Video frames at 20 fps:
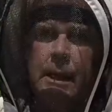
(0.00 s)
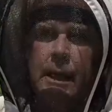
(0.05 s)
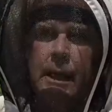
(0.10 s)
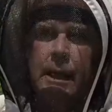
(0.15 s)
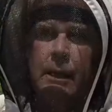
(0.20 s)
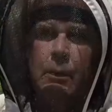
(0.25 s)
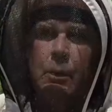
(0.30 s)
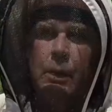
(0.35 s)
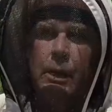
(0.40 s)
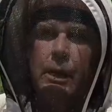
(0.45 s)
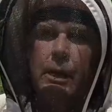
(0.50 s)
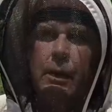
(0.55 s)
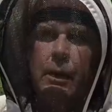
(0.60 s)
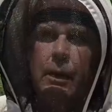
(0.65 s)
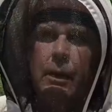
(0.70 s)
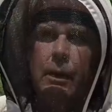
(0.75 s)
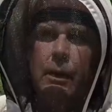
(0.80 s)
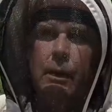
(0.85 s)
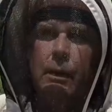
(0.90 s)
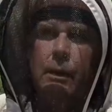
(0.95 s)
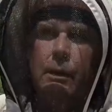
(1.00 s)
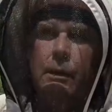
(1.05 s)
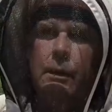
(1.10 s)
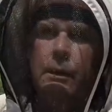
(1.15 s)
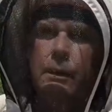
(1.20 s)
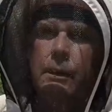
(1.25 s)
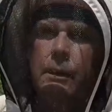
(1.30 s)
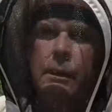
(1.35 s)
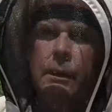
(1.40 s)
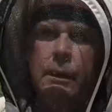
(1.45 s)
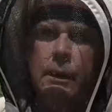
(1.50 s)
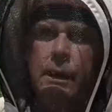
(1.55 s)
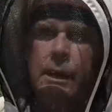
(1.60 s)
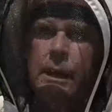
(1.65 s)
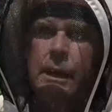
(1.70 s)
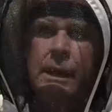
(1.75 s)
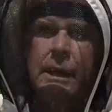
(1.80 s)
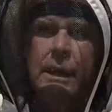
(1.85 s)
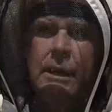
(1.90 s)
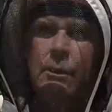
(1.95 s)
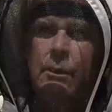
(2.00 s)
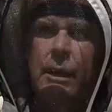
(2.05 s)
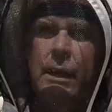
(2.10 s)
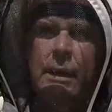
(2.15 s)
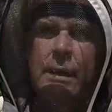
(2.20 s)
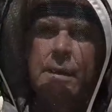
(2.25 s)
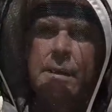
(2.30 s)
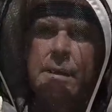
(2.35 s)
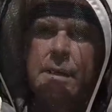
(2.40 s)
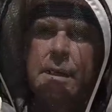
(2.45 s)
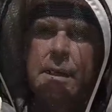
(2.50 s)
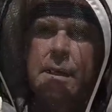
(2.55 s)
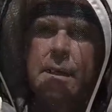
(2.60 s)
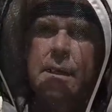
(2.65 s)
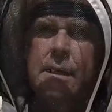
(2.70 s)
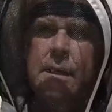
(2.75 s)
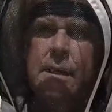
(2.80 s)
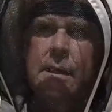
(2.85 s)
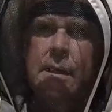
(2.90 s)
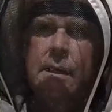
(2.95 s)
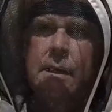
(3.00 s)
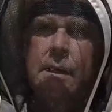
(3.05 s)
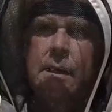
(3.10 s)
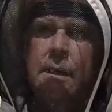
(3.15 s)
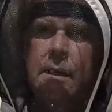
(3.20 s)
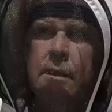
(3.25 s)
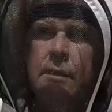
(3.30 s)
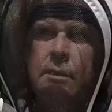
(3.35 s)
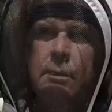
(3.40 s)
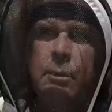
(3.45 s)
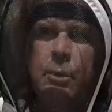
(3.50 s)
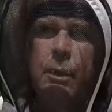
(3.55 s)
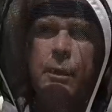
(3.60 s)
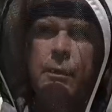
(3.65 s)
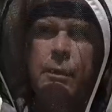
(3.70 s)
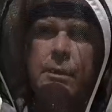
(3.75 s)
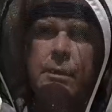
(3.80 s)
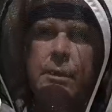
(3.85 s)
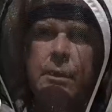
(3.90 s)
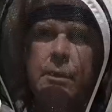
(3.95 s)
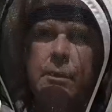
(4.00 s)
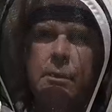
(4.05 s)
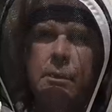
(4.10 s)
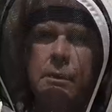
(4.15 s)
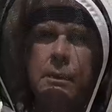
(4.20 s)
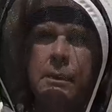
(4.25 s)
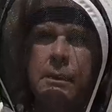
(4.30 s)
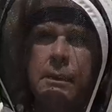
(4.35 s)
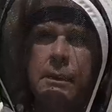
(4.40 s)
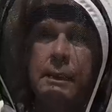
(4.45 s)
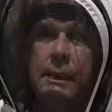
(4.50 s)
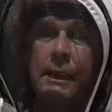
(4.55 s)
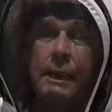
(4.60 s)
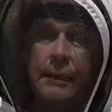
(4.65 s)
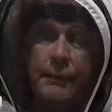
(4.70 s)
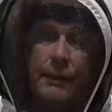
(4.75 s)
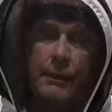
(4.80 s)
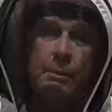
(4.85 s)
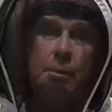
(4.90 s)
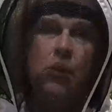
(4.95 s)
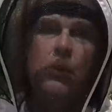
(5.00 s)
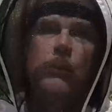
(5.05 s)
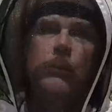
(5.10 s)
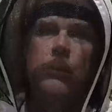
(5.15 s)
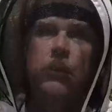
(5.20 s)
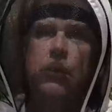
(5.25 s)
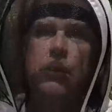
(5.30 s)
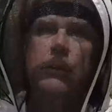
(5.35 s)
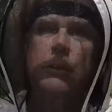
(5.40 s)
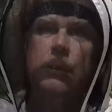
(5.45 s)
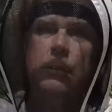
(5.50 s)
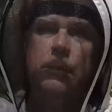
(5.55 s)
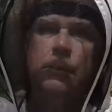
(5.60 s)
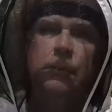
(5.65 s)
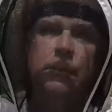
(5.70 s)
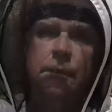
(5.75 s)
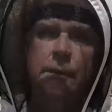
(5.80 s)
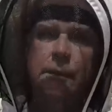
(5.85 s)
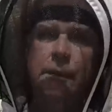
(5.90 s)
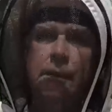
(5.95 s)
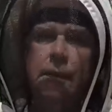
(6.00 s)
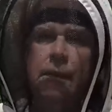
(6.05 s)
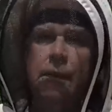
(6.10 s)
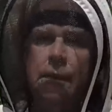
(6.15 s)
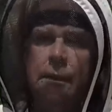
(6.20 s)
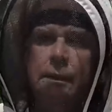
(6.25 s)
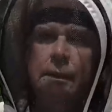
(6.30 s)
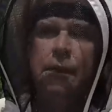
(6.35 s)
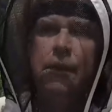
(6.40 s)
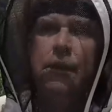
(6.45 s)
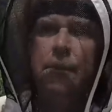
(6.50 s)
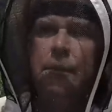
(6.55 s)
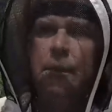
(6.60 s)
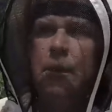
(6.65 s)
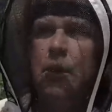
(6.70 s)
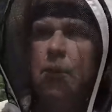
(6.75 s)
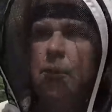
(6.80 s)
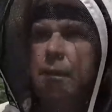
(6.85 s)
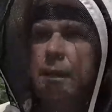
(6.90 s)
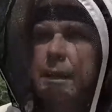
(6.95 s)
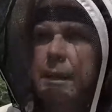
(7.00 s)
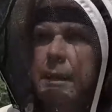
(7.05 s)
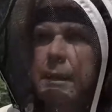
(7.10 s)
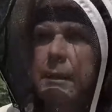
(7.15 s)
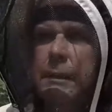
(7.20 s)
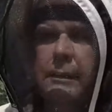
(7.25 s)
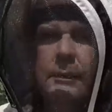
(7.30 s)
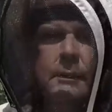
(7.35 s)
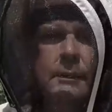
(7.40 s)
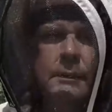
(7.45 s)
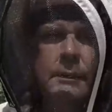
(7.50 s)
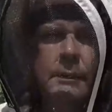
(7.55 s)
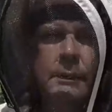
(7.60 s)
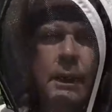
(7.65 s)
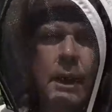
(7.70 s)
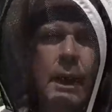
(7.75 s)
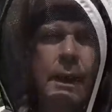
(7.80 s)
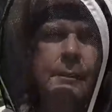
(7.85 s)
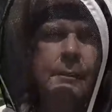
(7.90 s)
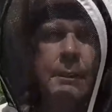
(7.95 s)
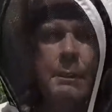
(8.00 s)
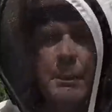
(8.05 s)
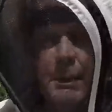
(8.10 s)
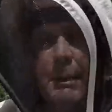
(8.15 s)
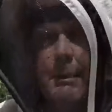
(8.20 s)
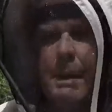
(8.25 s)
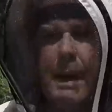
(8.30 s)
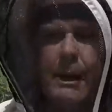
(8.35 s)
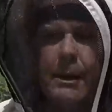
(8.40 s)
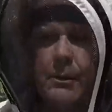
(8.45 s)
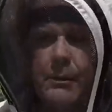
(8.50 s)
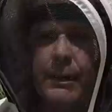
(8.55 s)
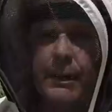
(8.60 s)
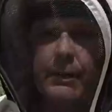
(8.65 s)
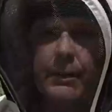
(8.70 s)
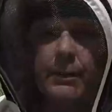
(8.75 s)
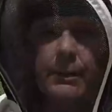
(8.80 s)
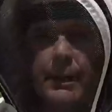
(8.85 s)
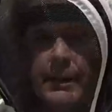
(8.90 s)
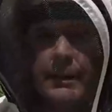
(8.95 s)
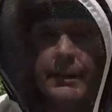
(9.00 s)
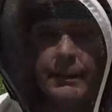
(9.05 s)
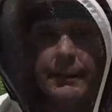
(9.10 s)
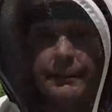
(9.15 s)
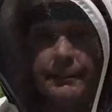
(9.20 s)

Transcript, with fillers: And we are getting ready to see some privet. So if it blooms, good. Hopefully it does. All right, I'm gonna get back over here and do this.